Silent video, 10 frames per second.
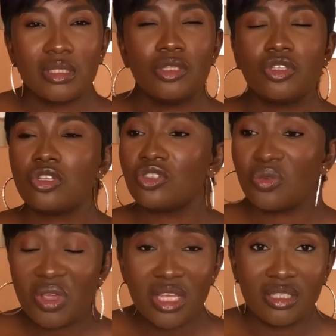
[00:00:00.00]
It's just
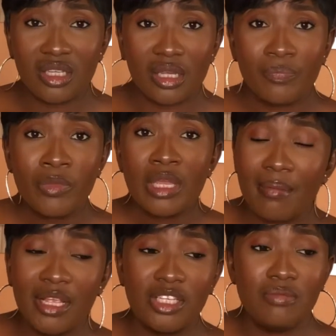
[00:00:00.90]
crazy.
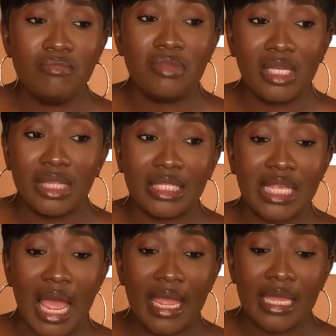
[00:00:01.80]
Imagine me
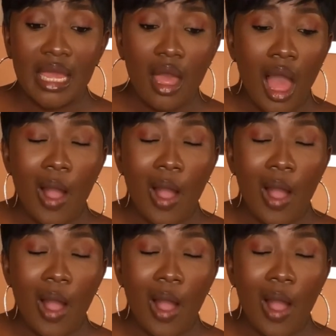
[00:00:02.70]
that I